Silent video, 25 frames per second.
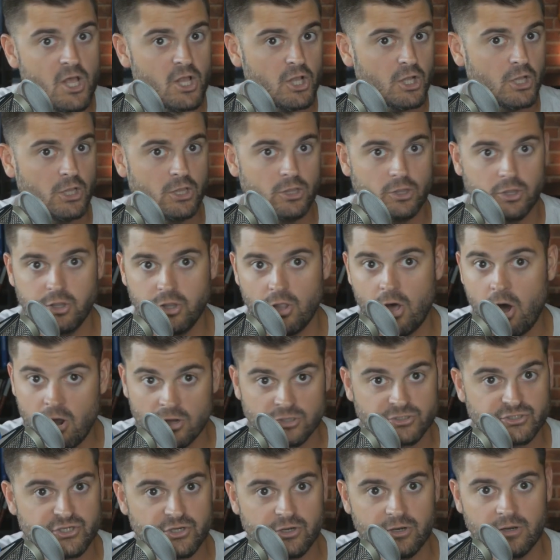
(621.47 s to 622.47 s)

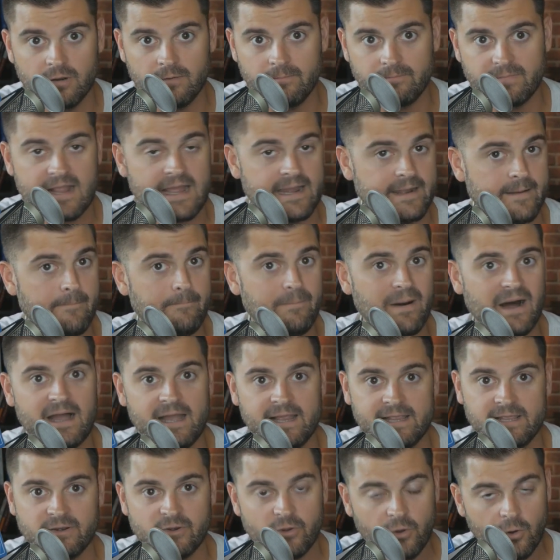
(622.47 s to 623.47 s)
long-term kind of buy
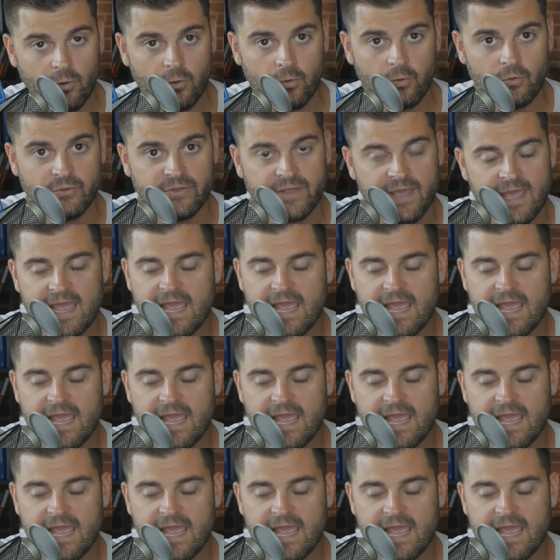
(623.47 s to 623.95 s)
and hold.